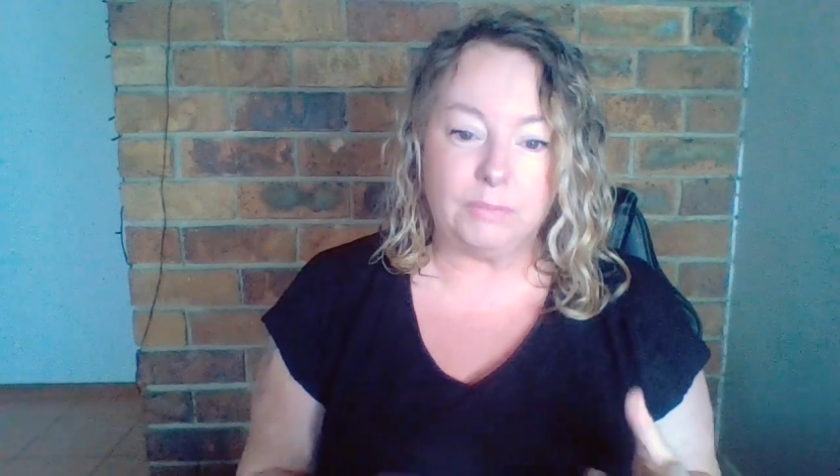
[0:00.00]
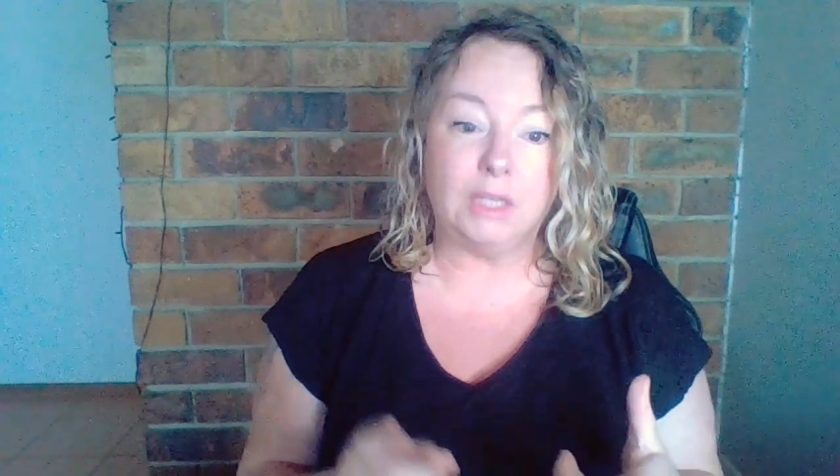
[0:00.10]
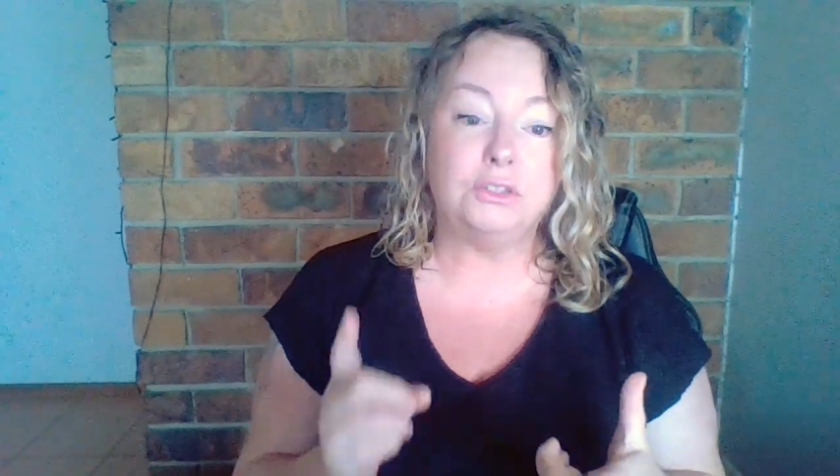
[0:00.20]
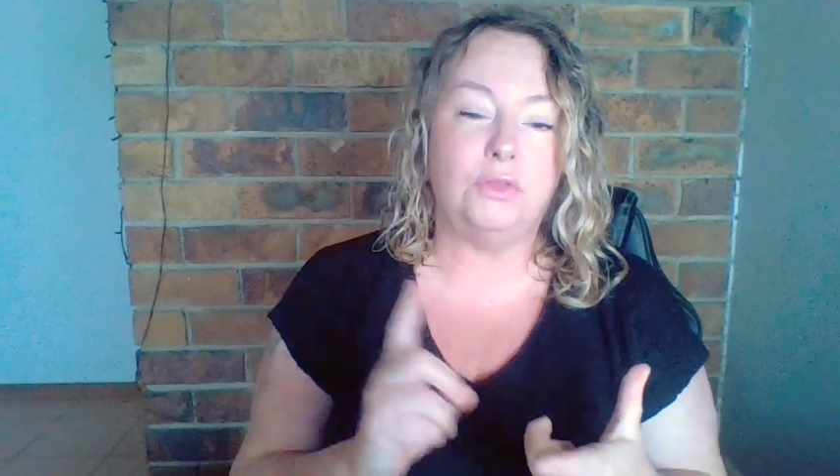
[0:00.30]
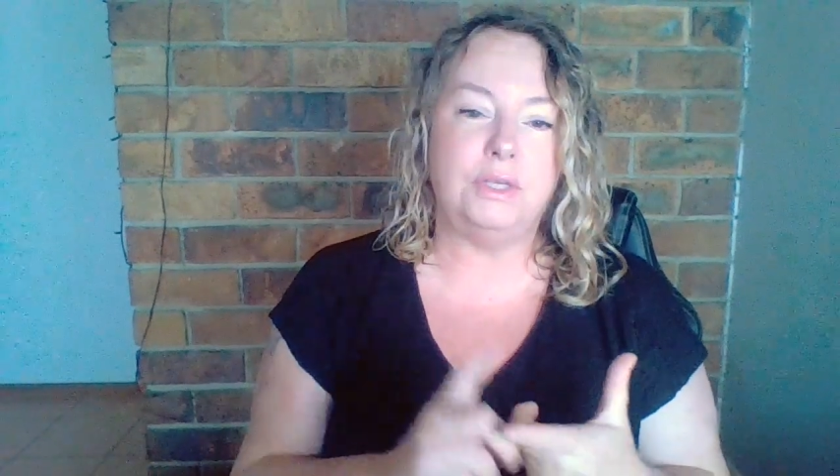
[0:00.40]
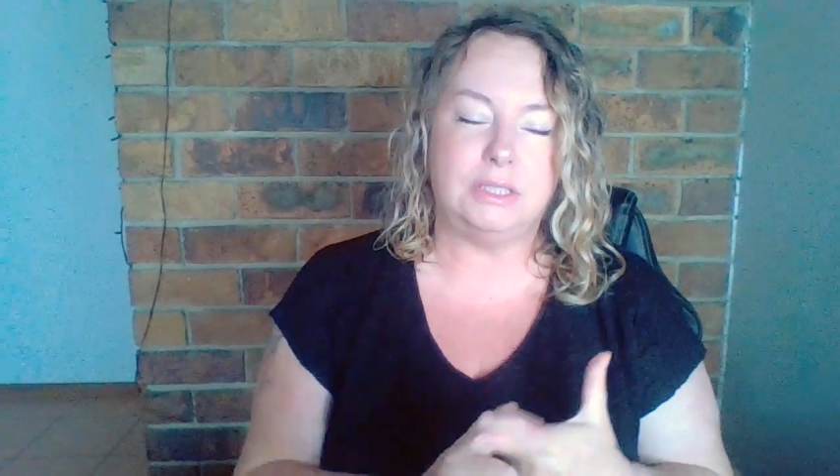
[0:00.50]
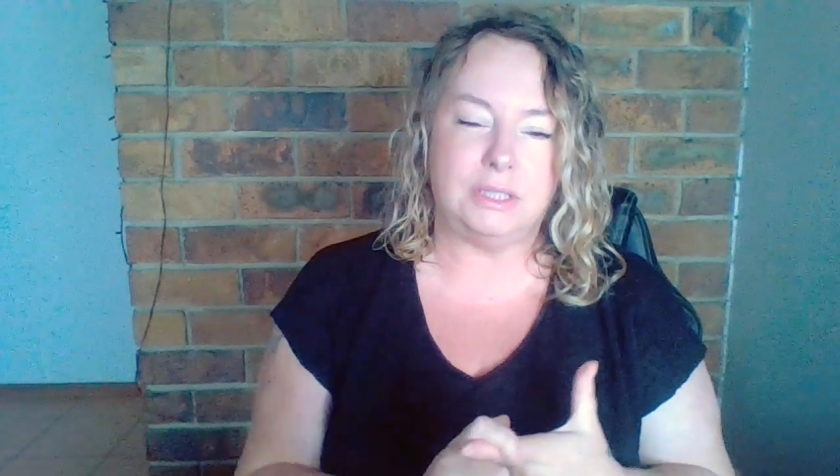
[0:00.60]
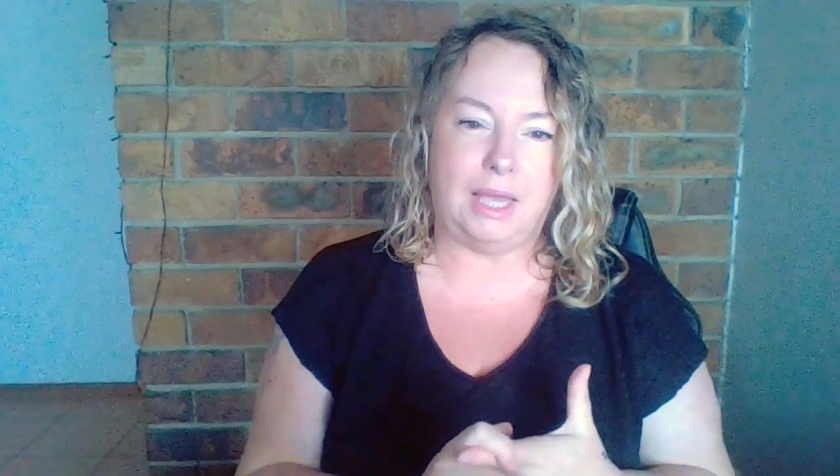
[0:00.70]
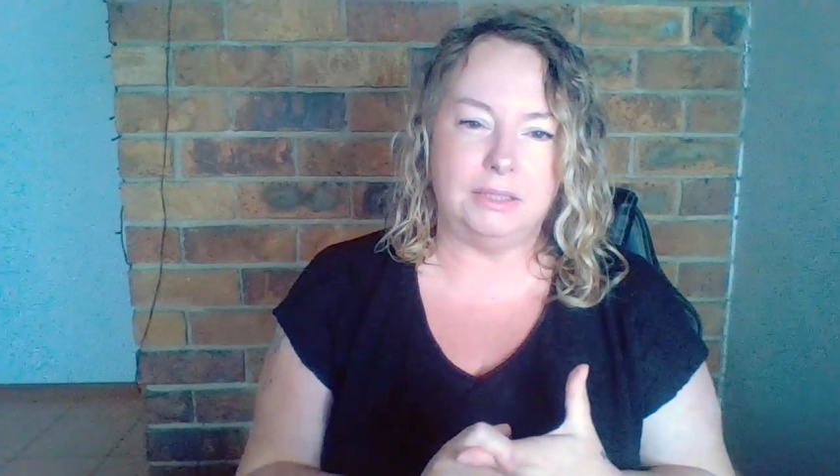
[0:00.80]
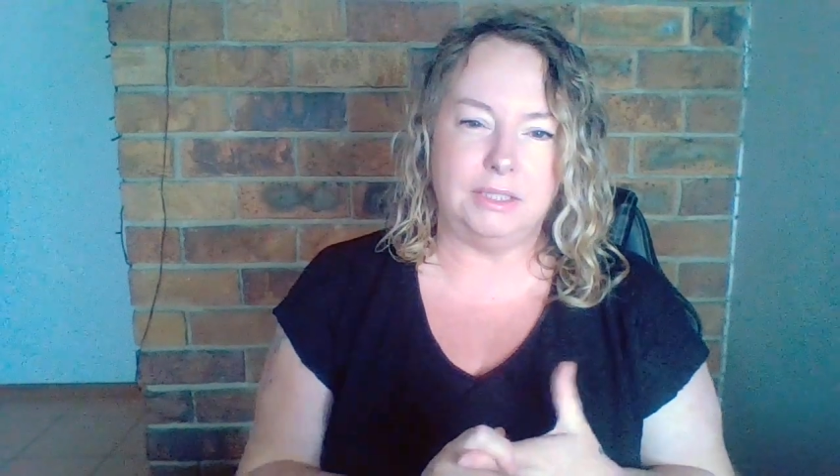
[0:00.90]
So there's
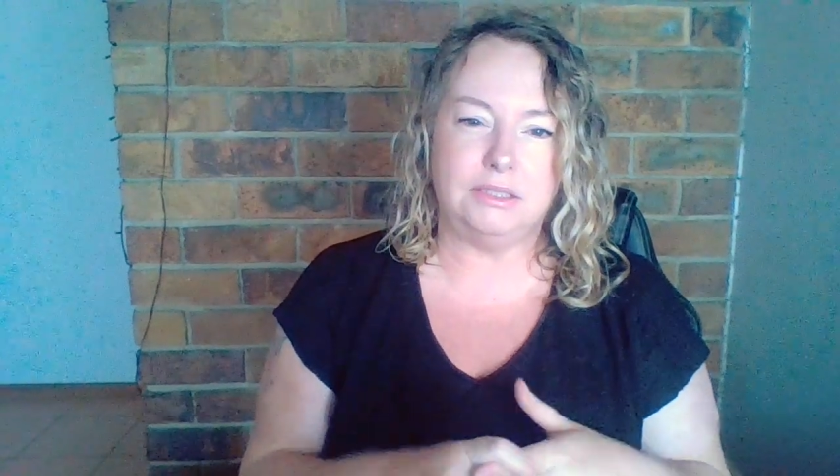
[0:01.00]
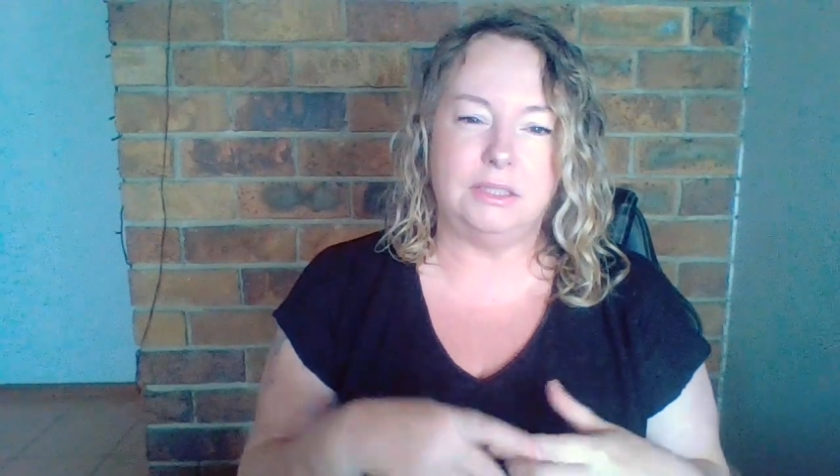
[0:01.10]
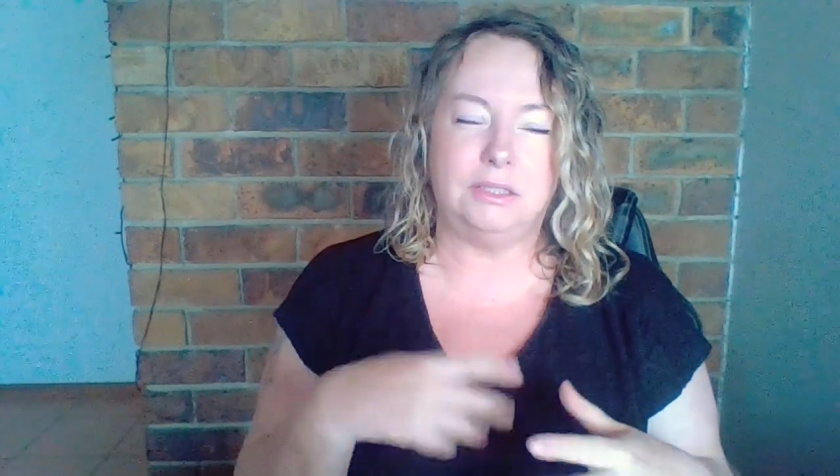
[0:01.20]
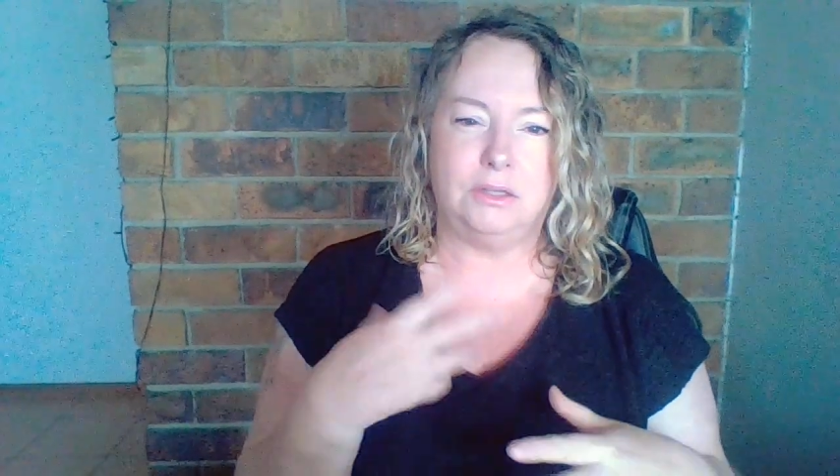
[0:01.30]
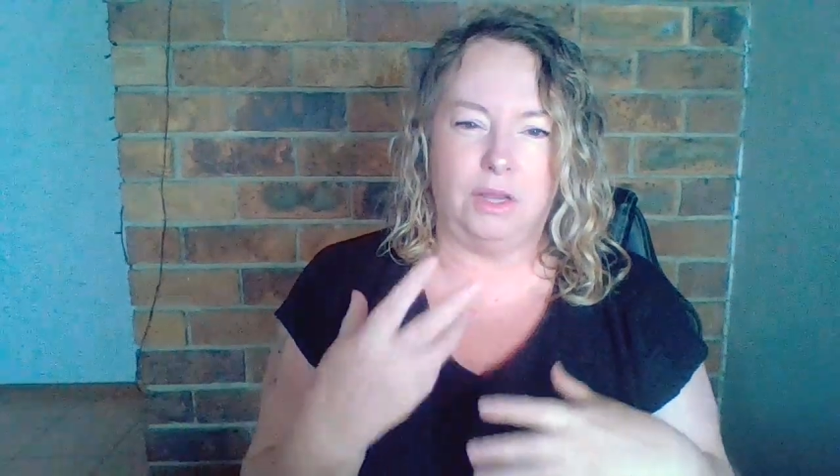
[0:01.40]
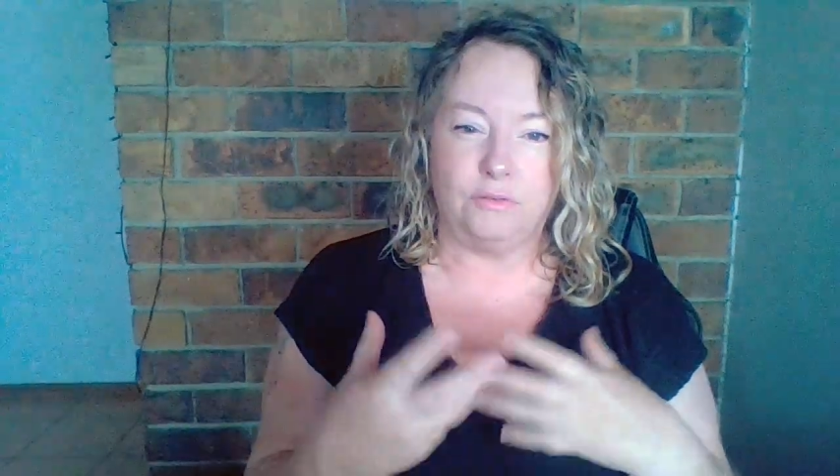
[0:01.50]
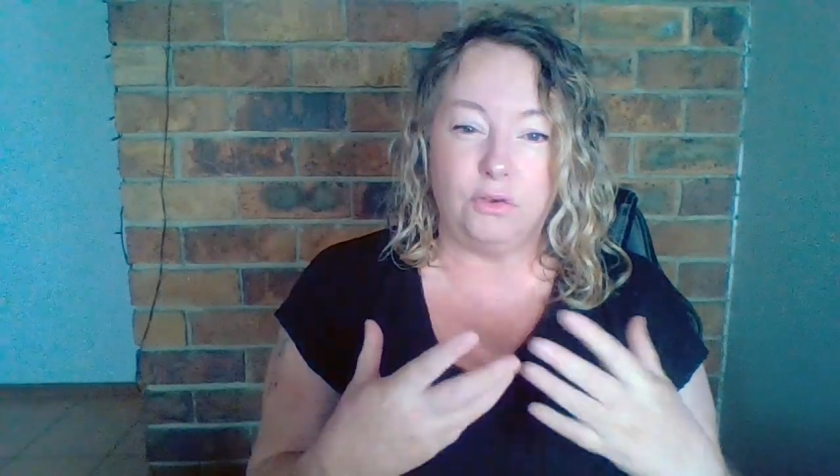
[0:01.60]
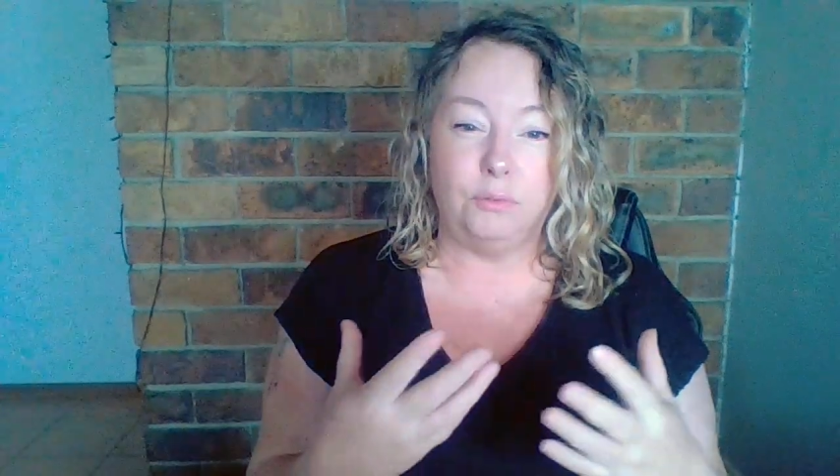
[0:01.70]
that. There's this kind of